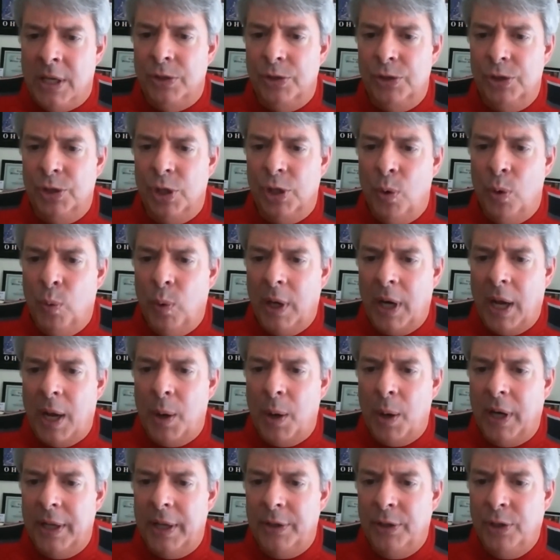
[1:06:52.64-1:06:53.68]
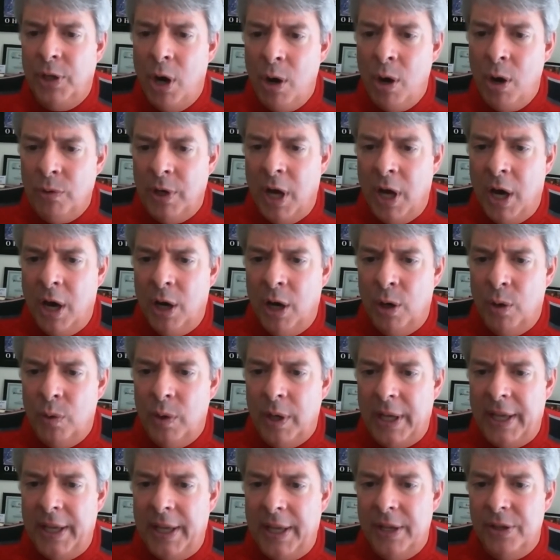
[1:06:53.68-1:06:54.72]
so what I, what I don't know
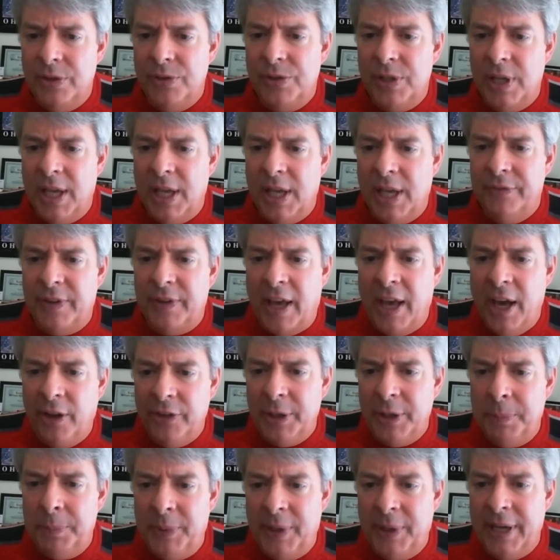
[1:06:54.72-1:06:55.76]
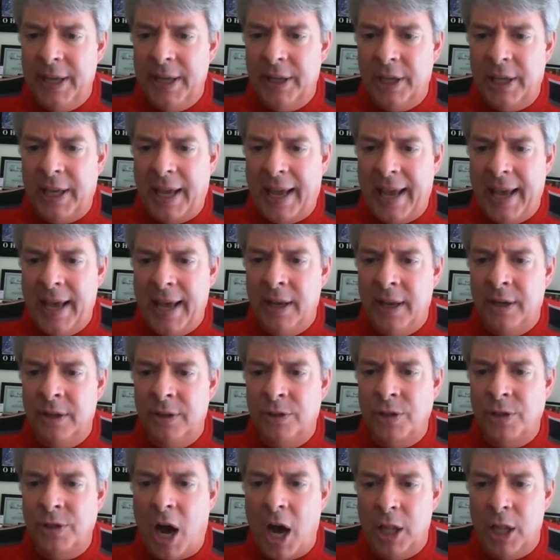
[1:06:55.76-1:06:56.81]
is if a healthy plant can
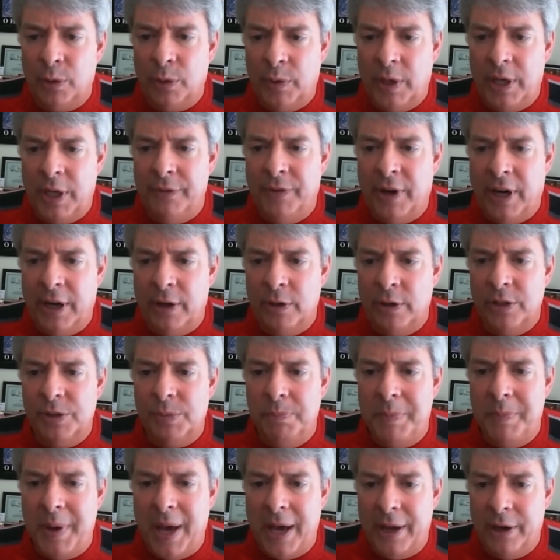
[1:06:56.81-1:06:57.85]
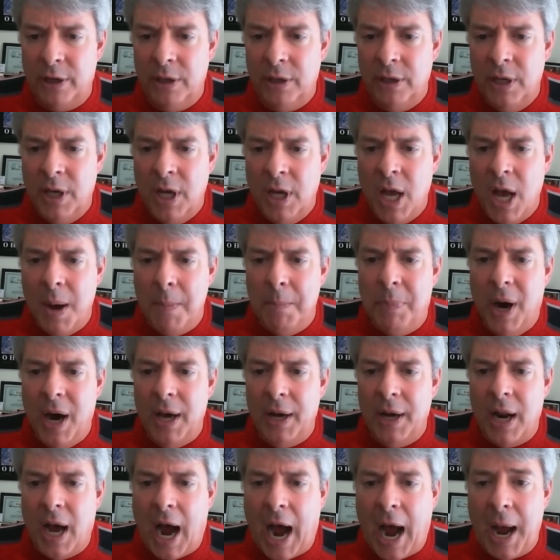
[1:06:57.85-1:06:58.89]
tolerate virus better,
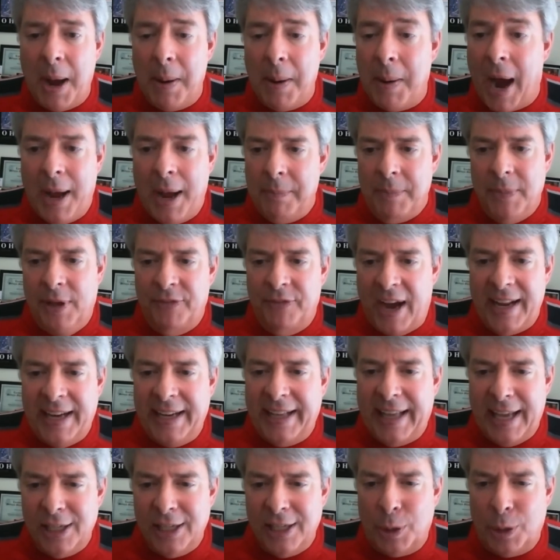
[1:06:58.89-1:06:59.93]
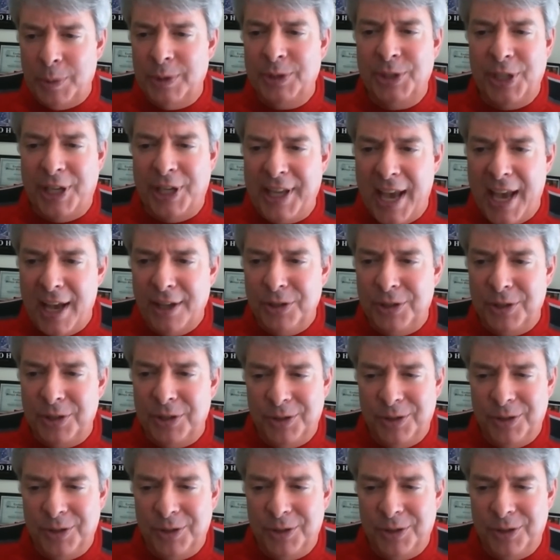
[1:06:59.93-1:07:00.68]
but I, I if I had to guess, I would say yes.